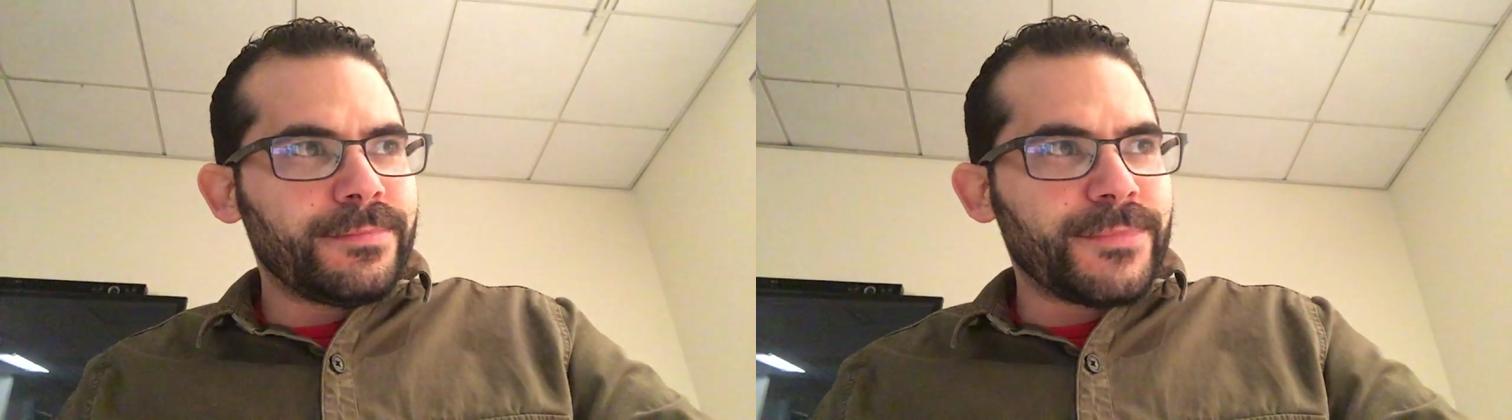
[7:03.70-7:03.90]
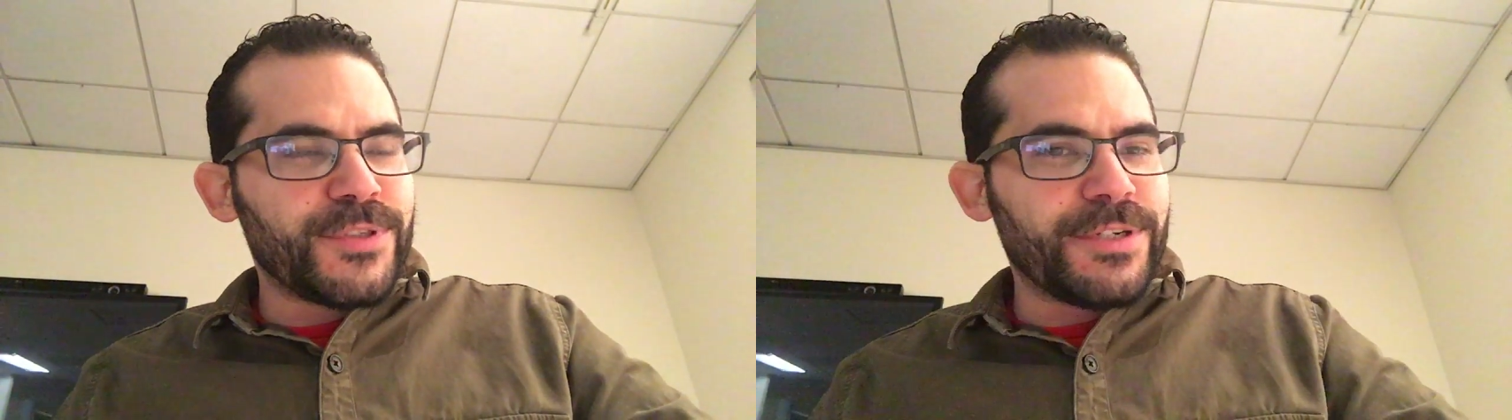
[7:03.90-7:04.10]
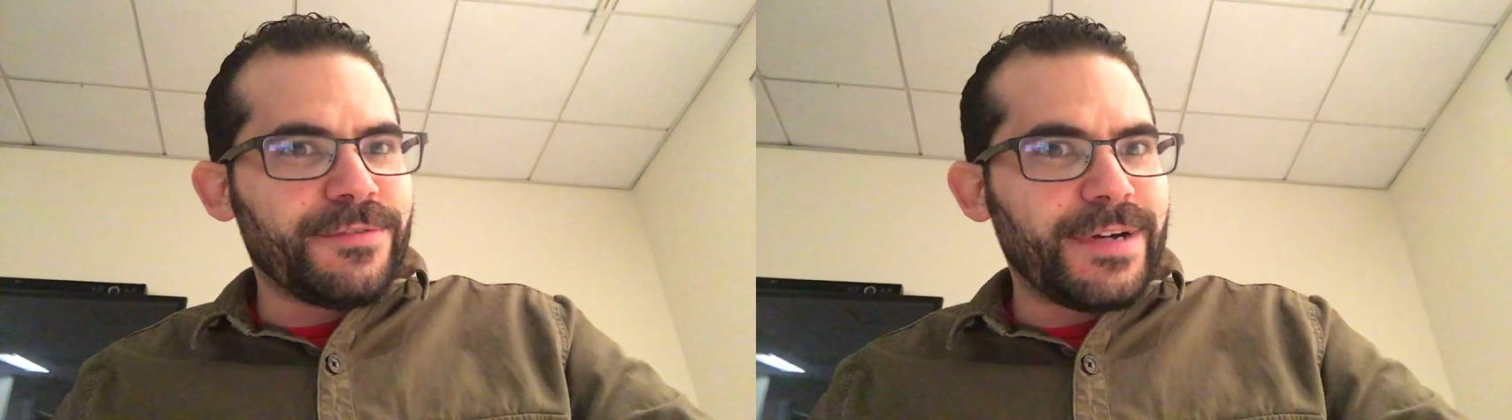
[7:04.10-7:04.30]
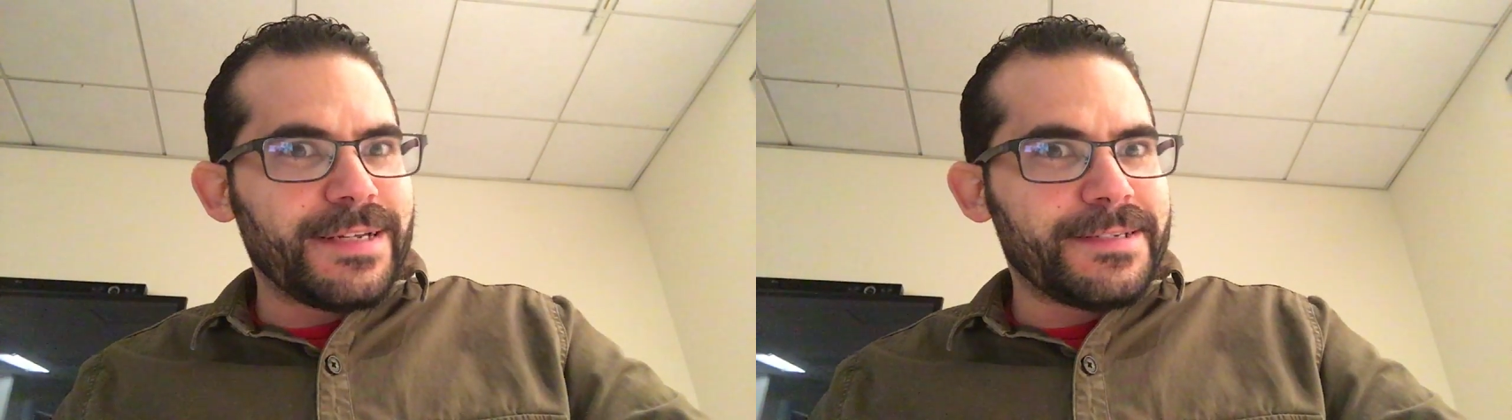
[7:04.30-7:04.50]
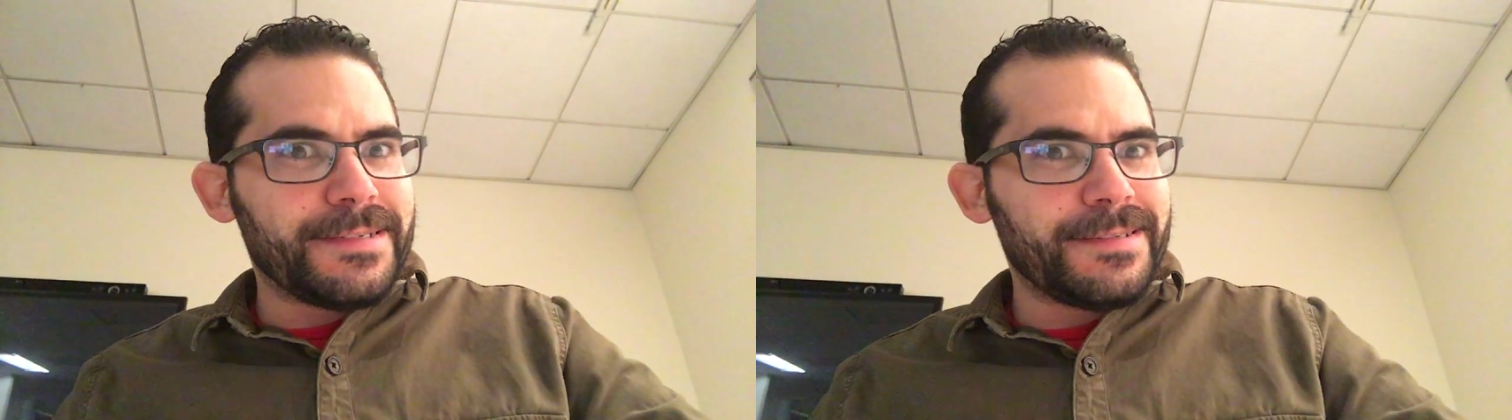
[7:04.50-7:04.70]
she
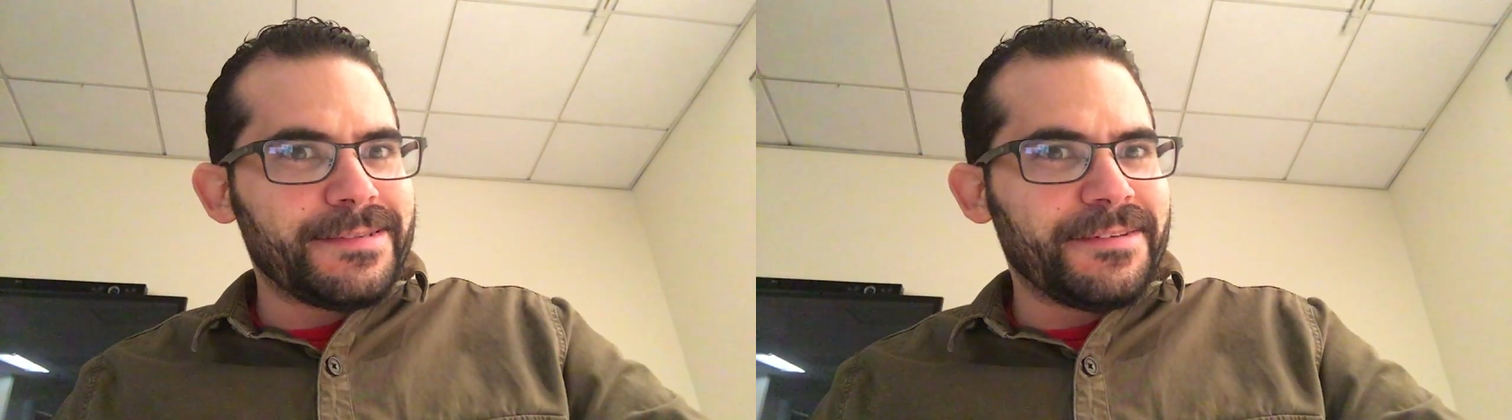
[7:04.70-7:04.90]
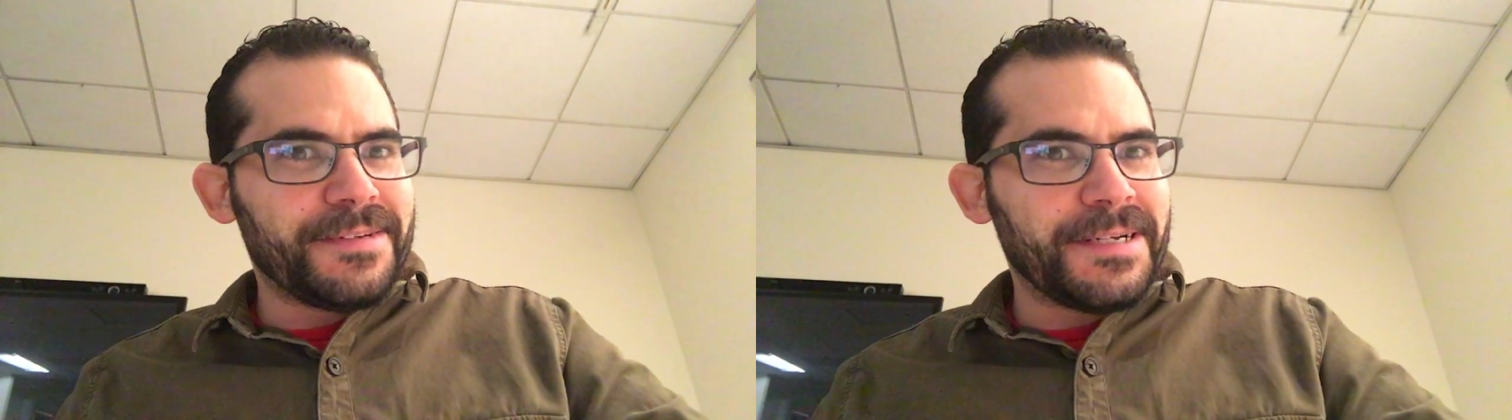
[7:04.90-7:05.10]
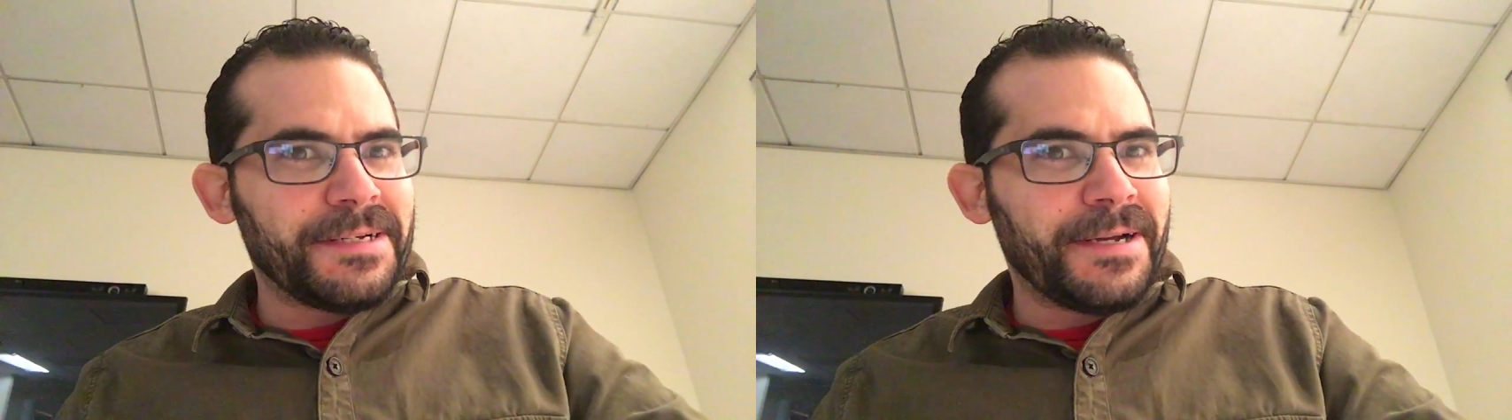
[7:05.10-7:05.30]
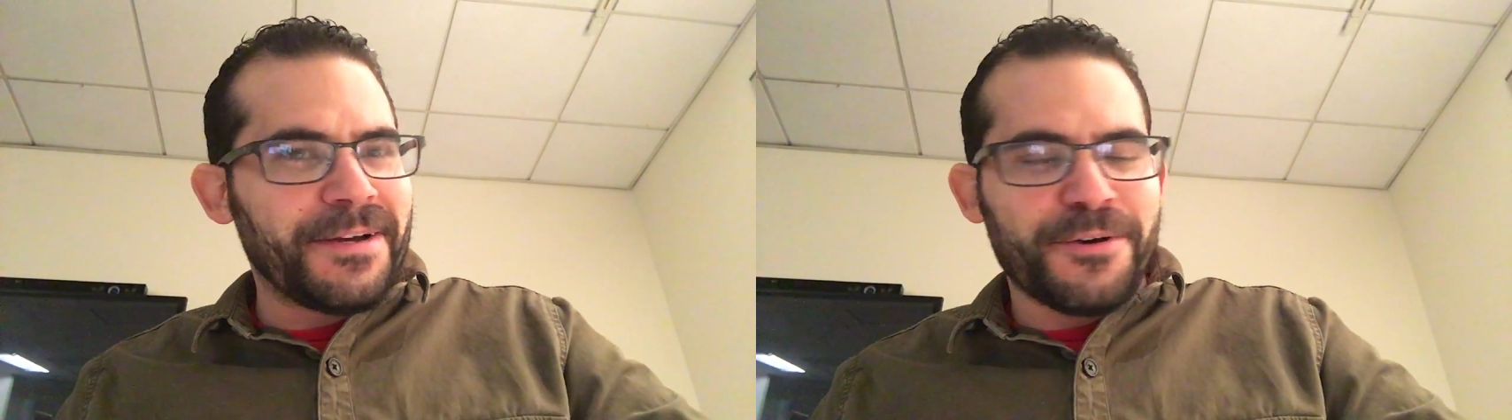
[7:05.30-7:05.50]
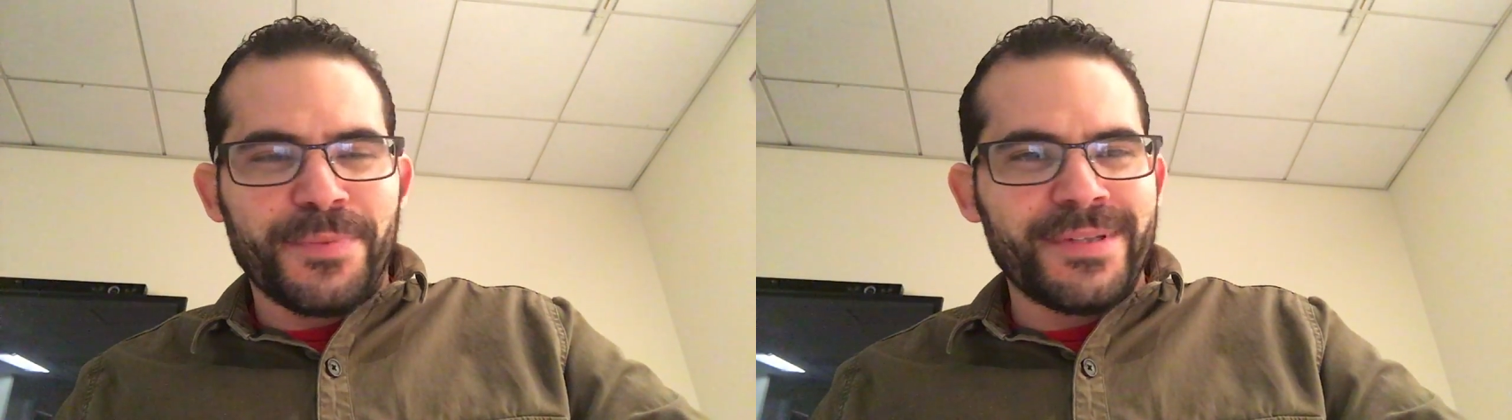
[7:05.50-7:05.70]
fights. I
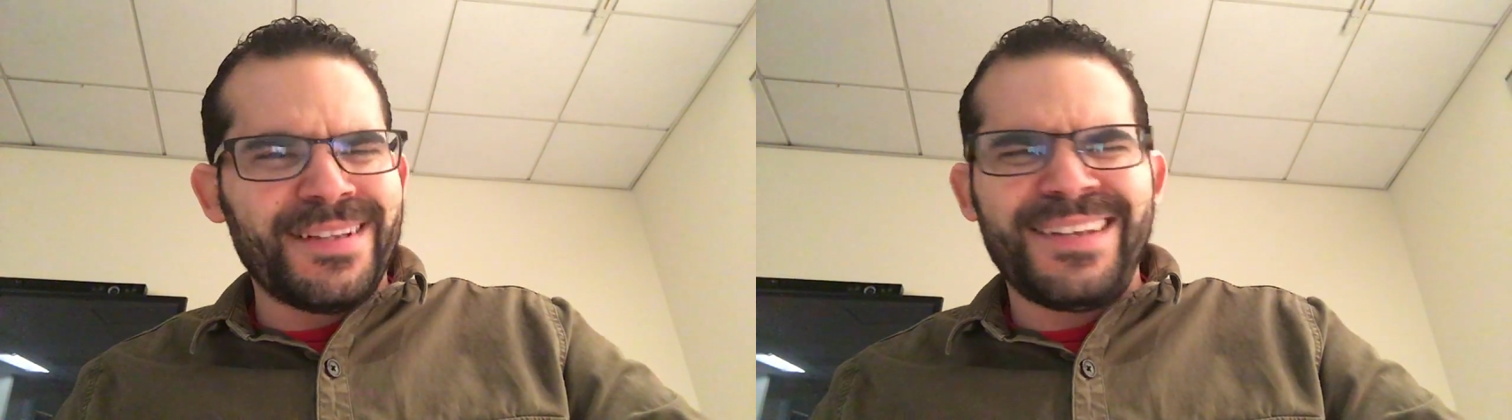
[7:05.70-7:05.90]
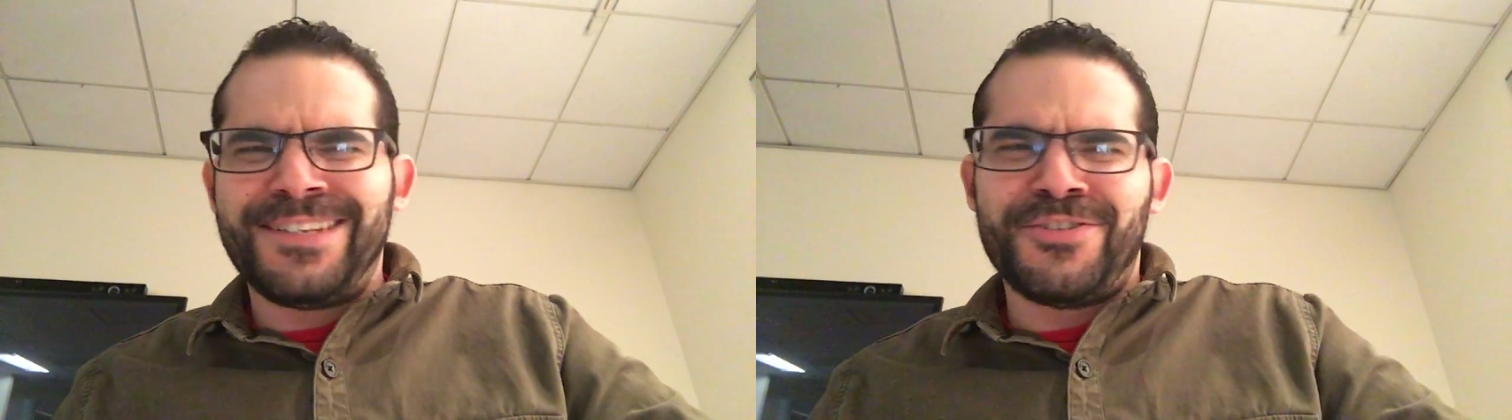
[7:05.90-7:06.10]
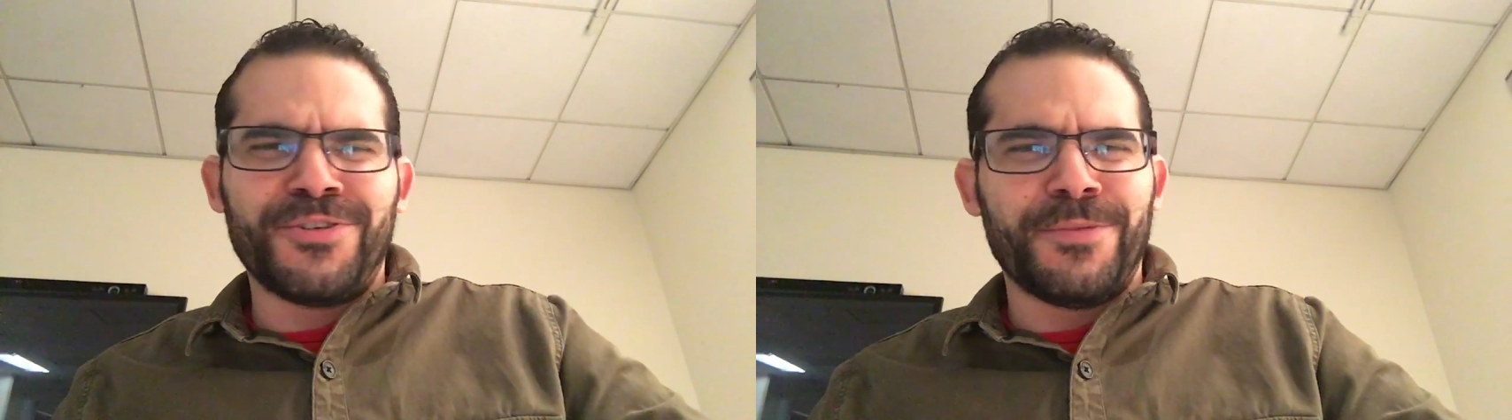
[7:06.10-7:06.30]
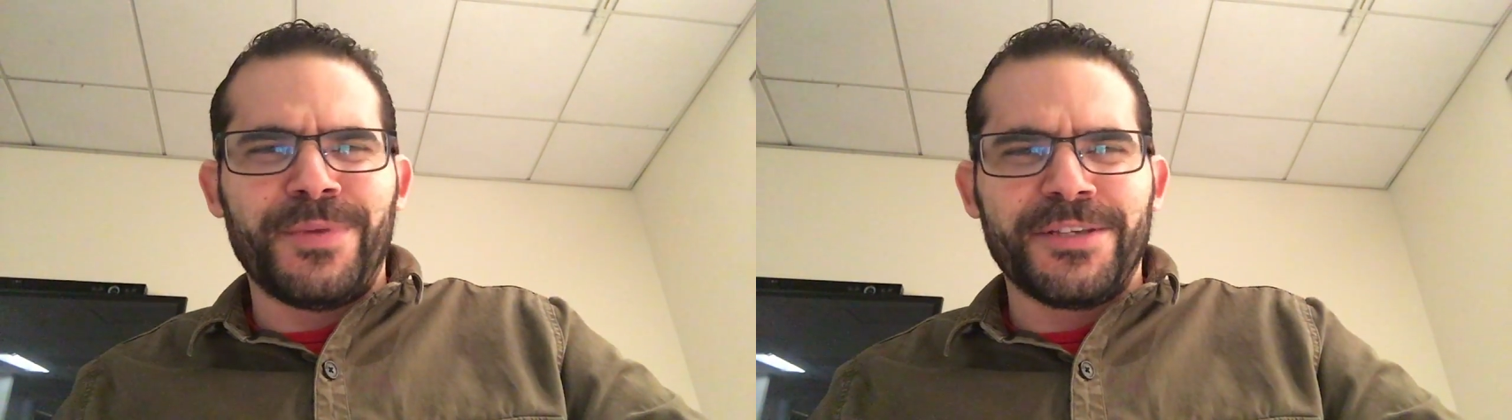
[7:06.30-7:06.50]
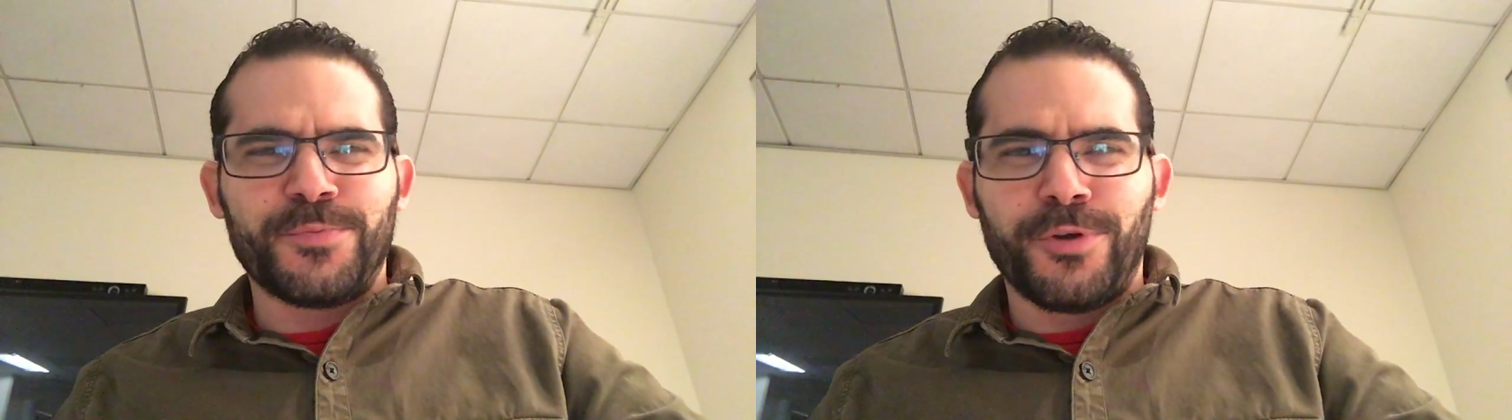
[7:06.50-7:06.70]
hope it shouldn't
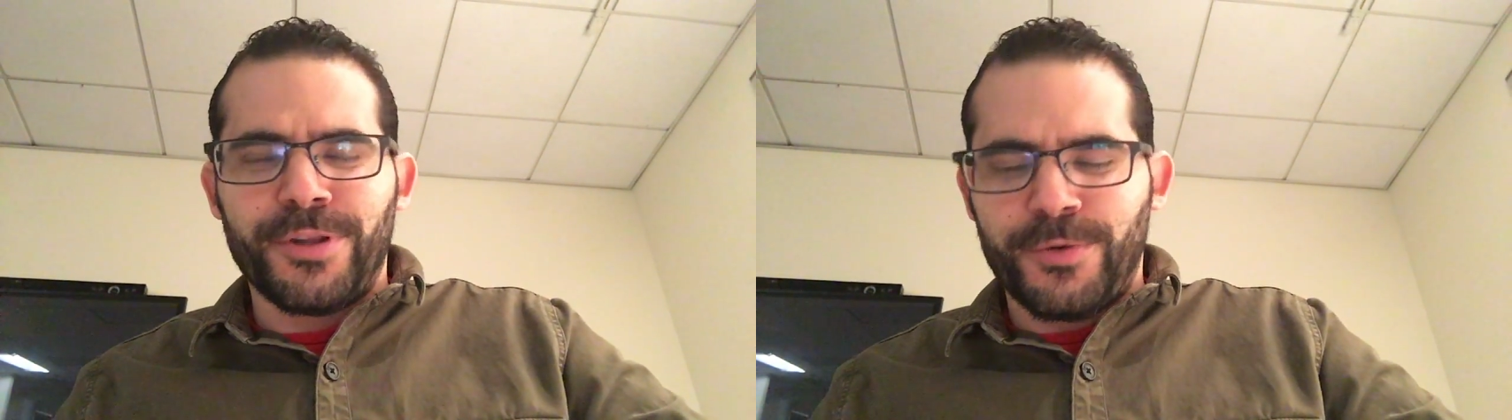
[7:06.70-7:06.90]
be a spoiler.